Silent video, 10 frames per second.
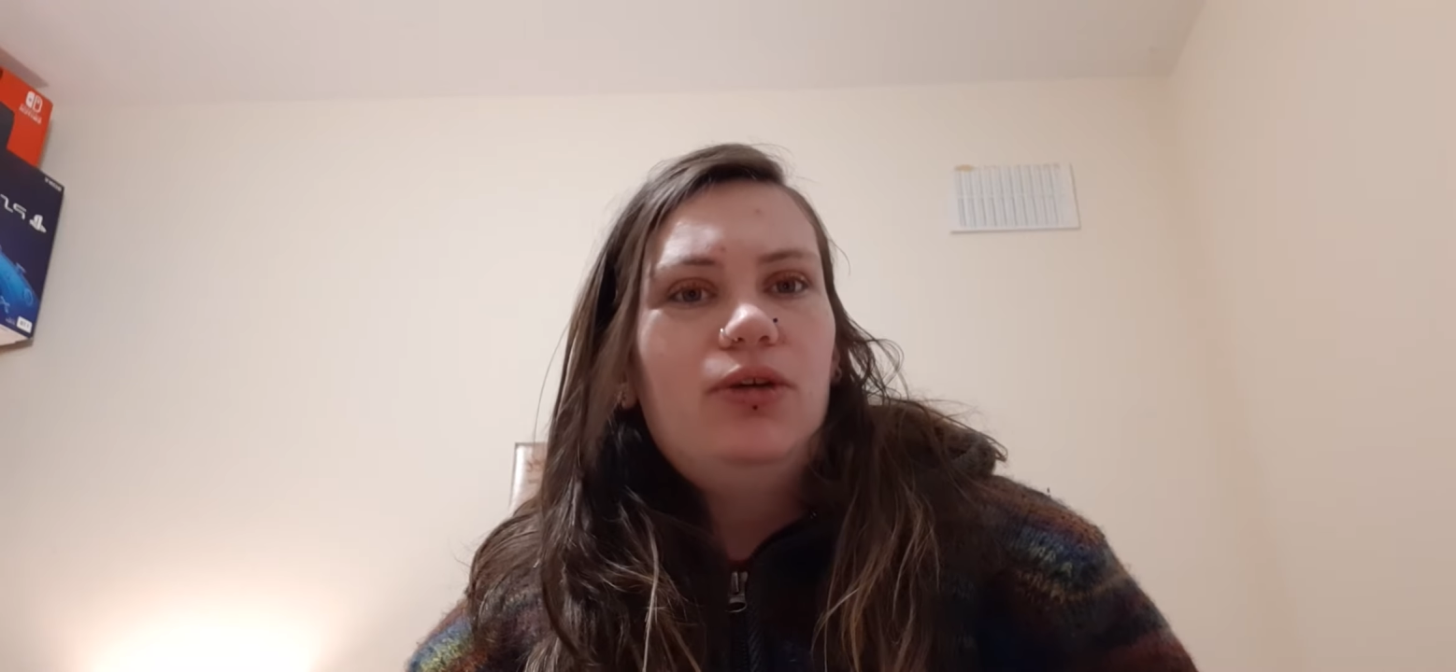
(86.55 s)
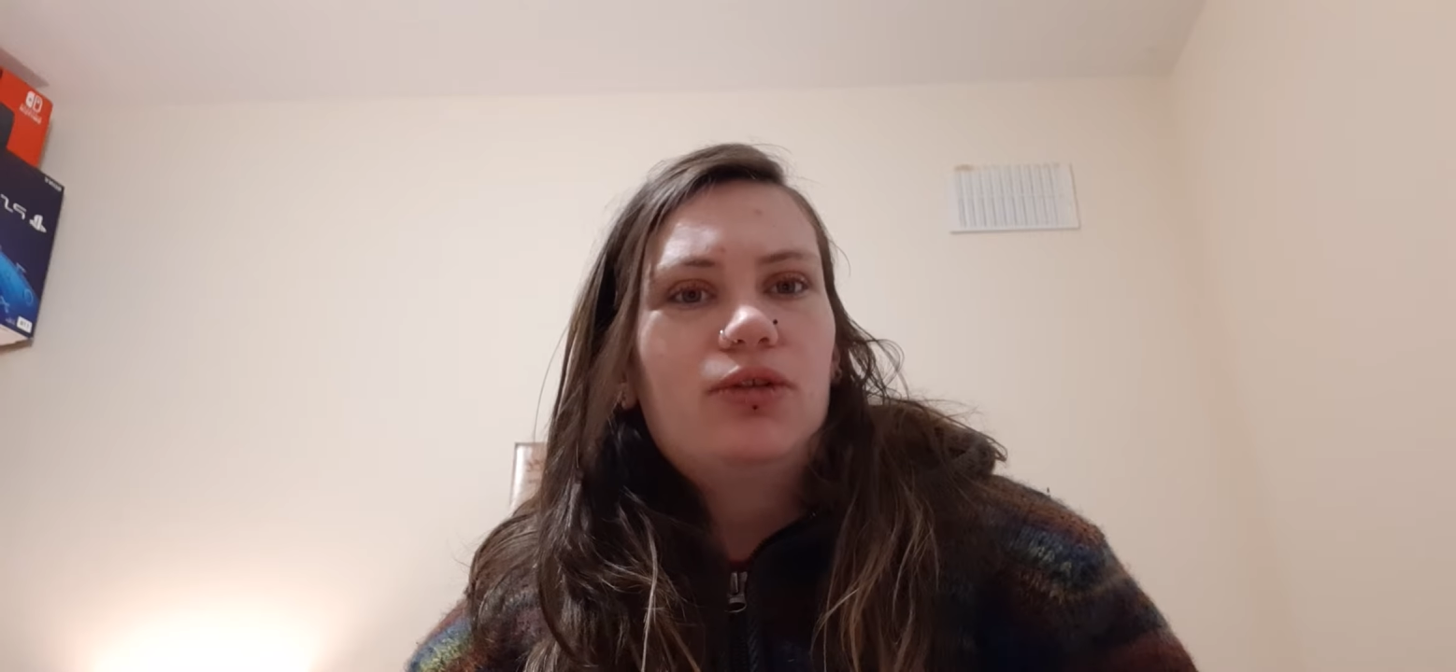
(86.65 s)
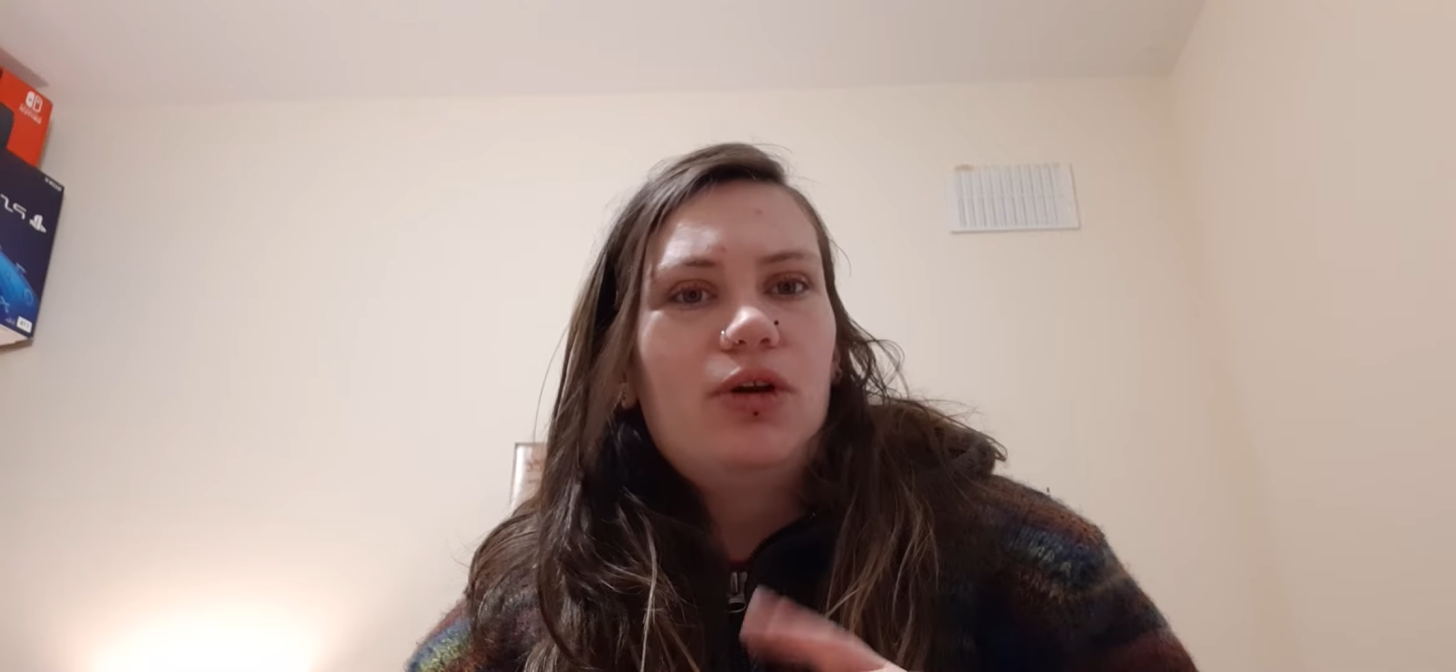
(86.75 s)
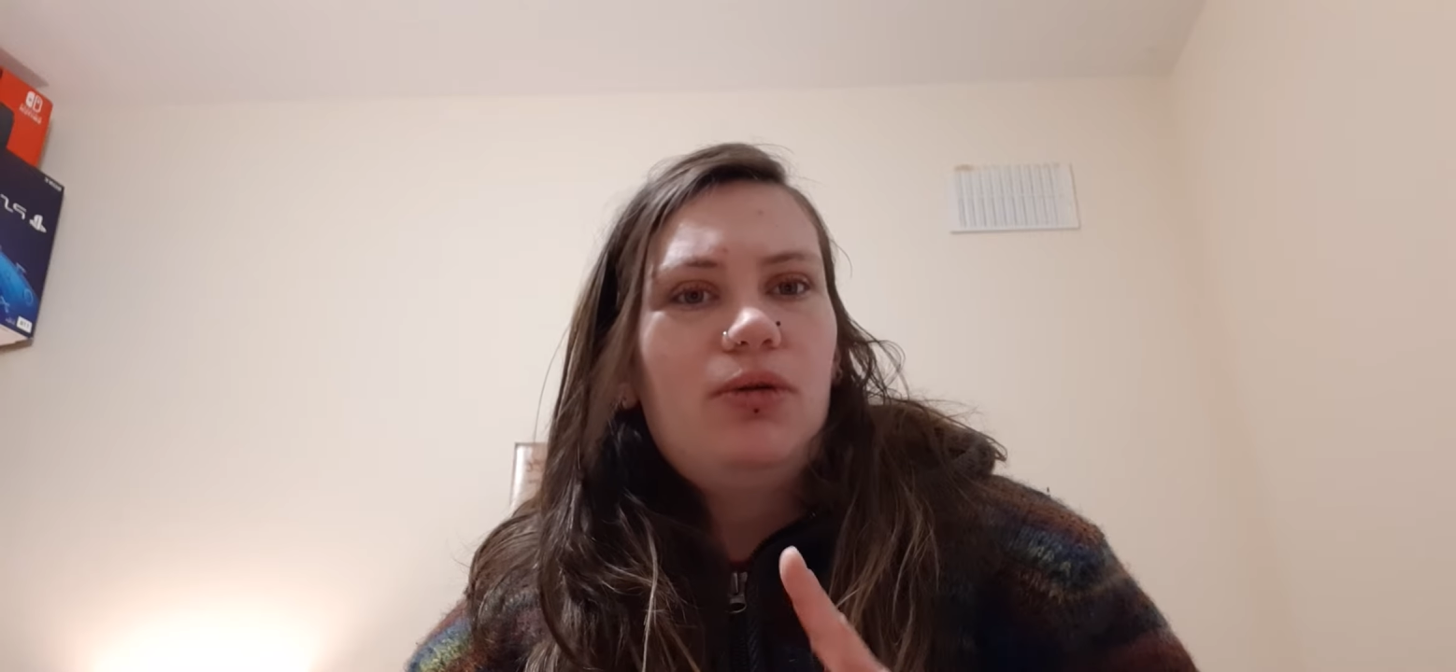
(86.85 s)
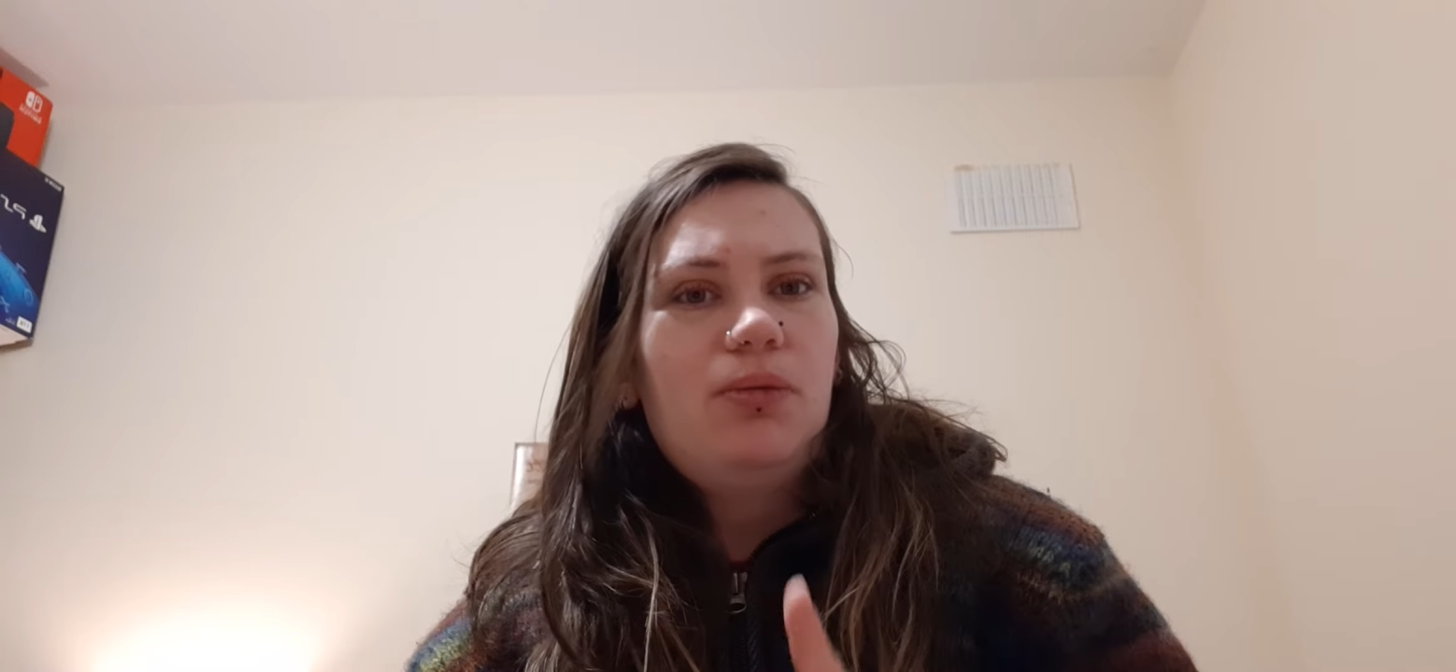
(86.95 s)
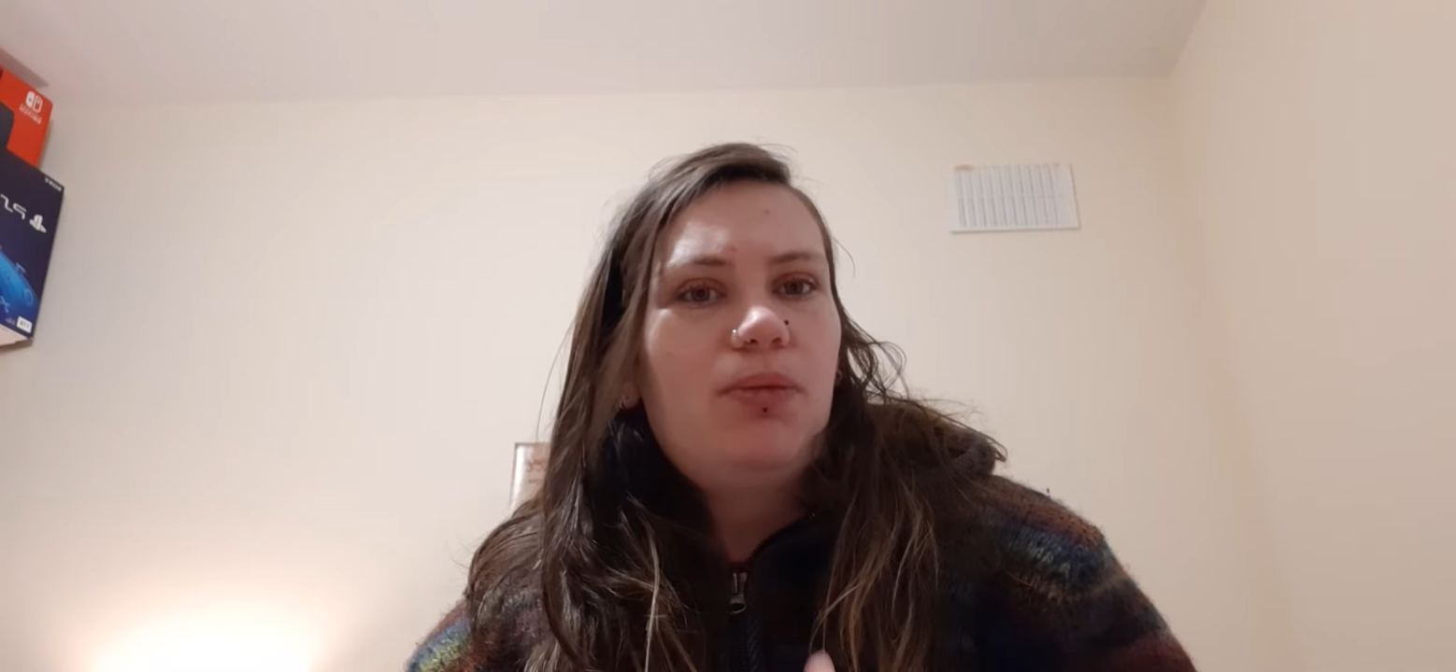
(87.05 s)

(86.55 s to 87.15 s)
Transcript: is going to